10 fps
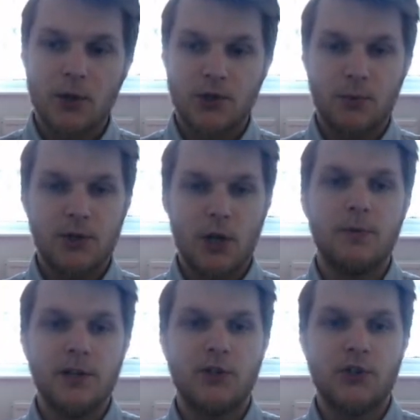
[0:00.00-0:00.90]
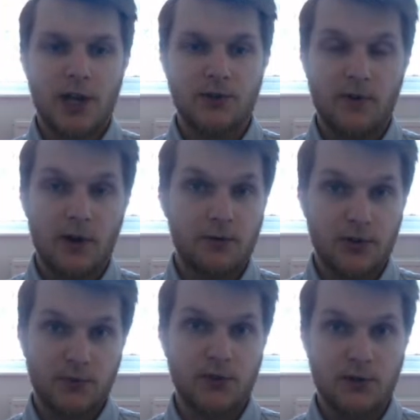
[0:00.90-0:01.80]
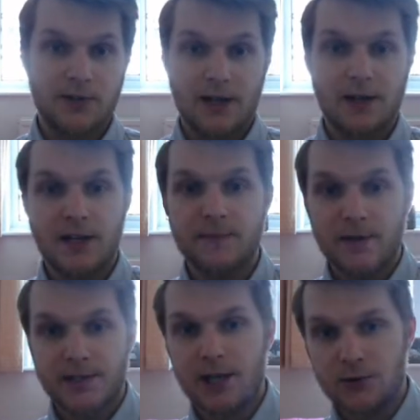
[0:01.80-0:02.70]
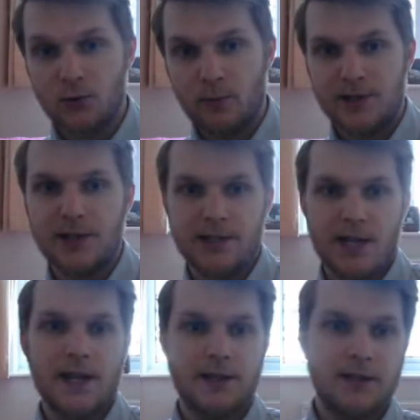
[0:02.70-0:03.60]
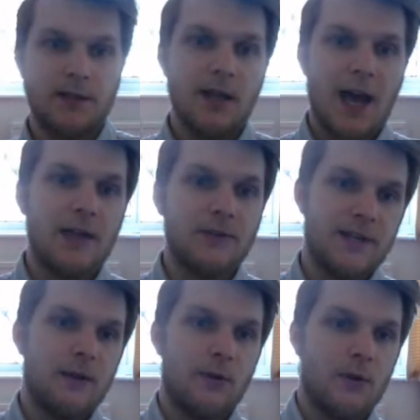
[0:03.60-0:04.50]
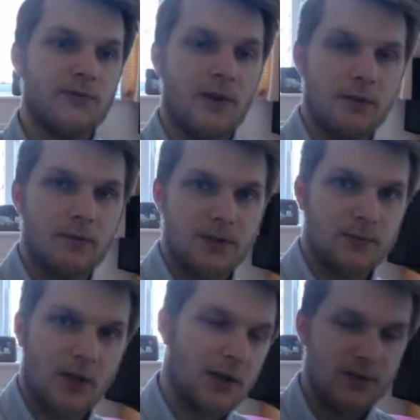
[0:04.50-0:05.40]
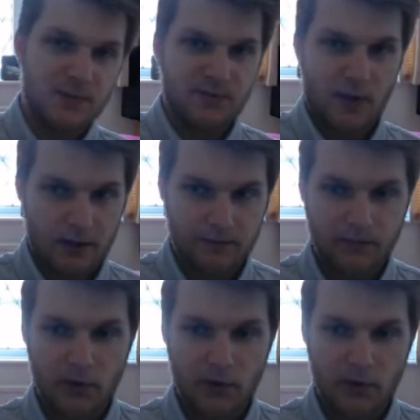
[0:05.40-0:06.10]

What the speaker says: So we don't need to change Father Christmas goes down and eats biscuits, or biscuits eats and down goes Father Christmas Father.